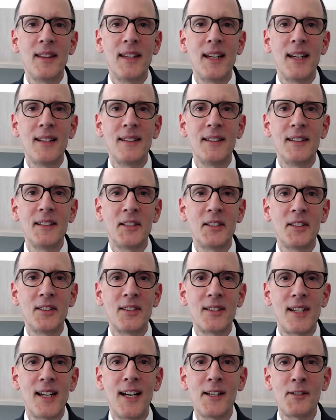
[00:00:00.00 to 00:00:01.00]
That this
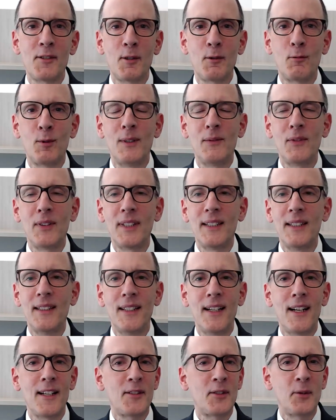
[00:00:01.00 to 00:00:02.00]
is cash equivalent
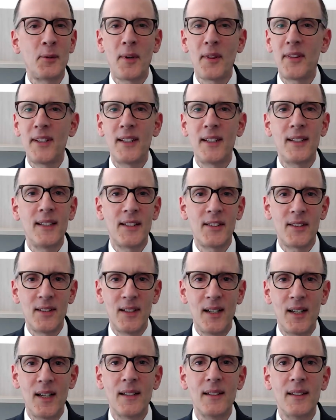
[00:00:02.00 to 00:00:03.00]
and that sort of thing. It's
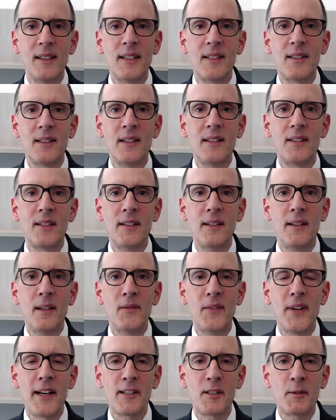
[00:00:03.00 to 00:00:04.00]
not. It's an
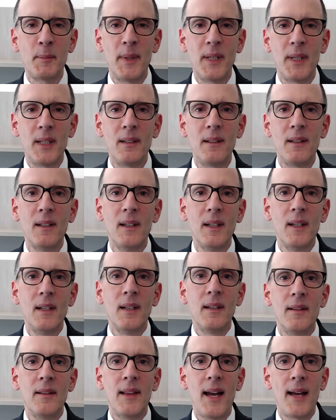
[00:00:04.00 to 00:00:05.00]
investment
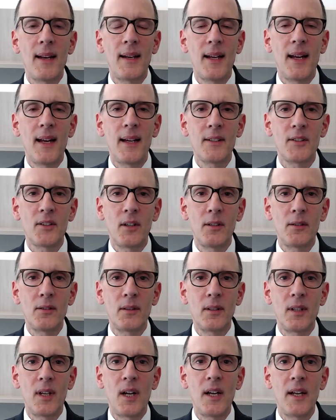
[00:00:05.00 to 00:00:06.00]
that has
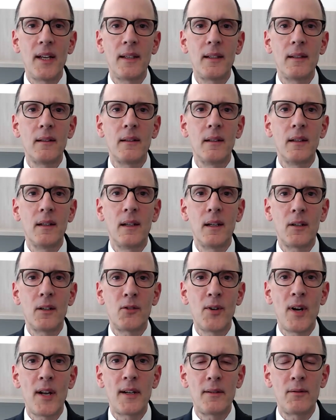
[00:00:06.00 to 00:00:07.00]
underlying
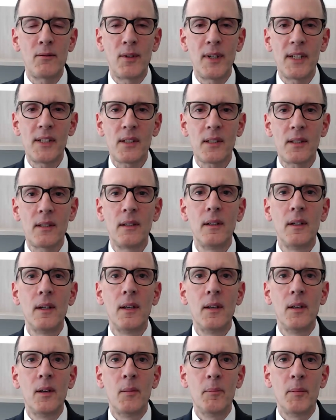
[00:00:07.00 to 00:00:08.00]
credit risk.
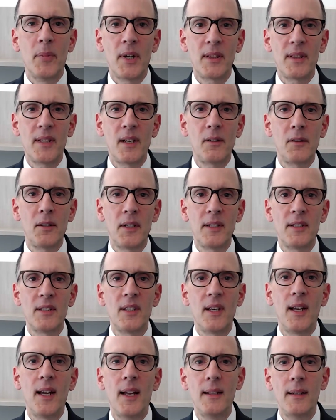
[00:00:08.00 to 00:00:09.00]
but there
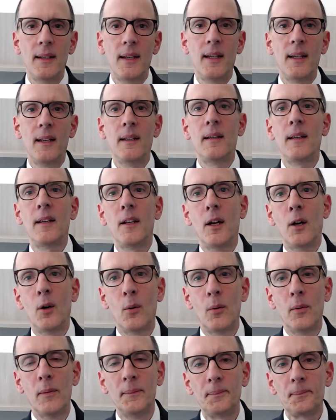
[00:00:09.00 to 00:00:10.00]
is
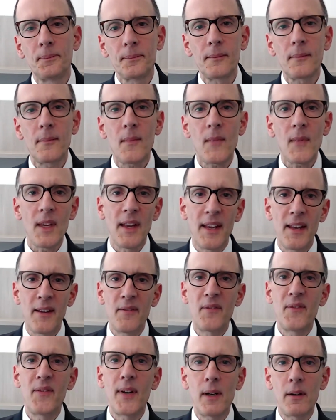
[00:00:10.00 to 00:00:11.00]
a
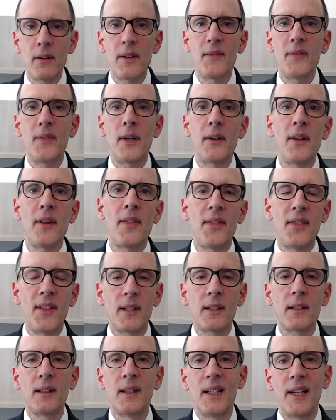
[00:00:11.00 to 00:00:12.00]
very, very
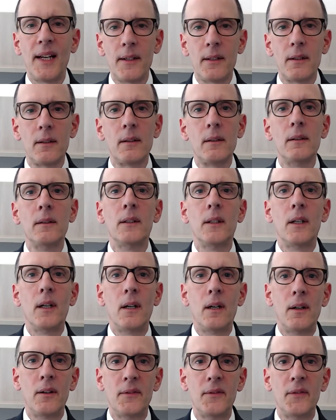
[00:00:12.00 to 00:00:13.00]
thick layer
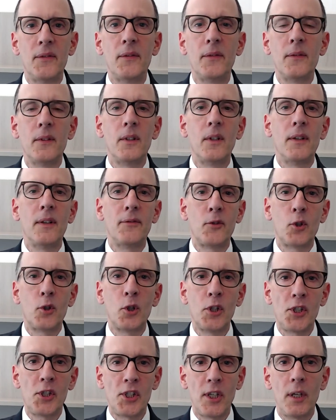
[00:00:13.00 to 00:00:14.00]
of
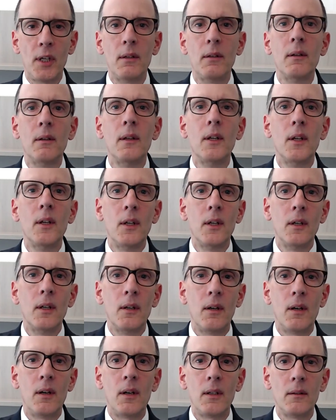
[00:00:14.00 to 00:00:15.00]
cushion
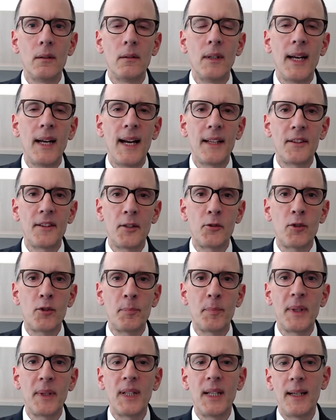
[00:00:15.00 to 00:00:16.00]
at the
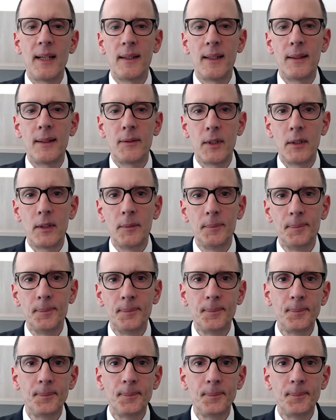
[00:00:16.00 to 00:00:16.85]
AAA level.